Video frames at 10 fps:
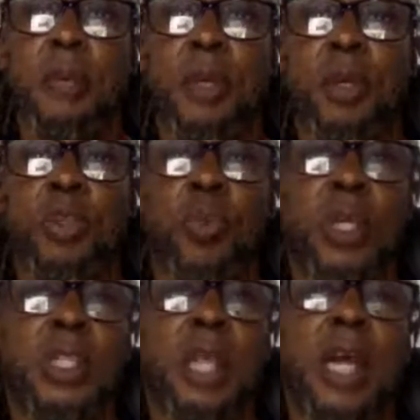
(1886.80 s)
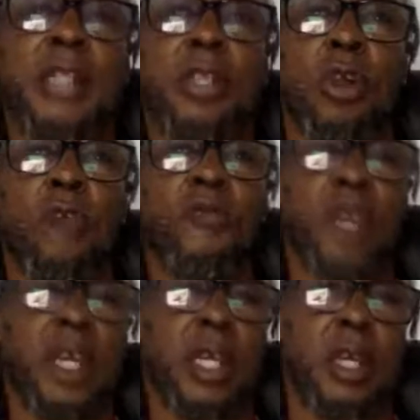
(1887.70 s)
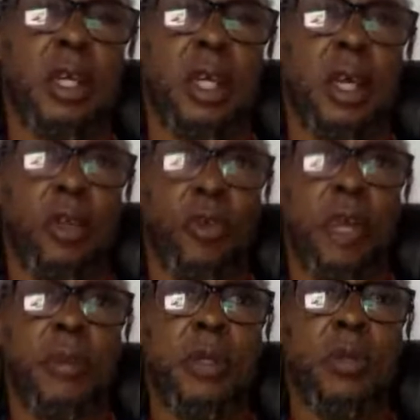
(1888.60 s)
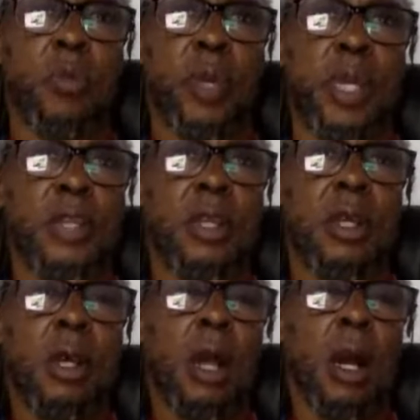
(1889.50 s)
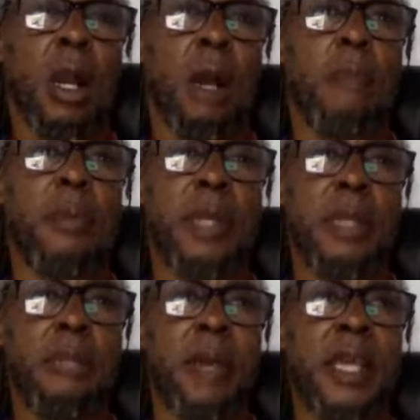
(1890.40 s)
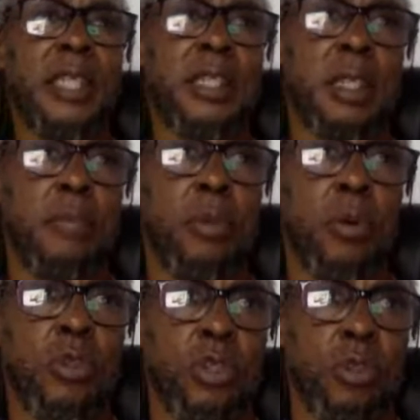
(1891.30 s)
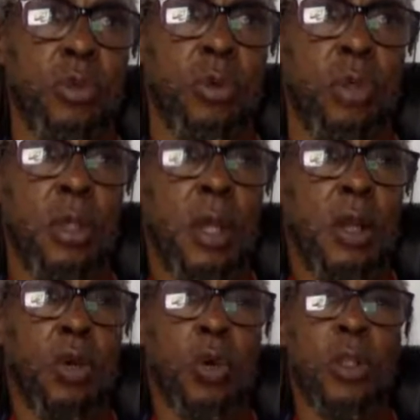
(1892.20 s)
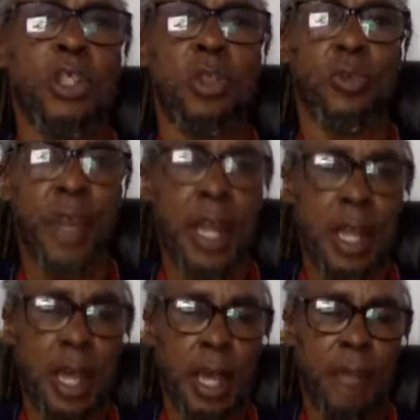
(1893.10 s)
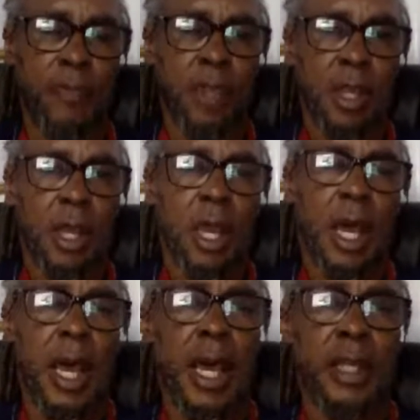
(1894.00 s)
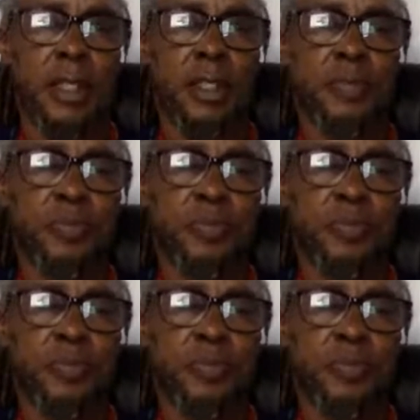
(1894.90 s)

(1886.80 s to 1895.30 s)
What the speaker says: Because we signed an off-taker agreement with a company based in Portugal called Seringa, and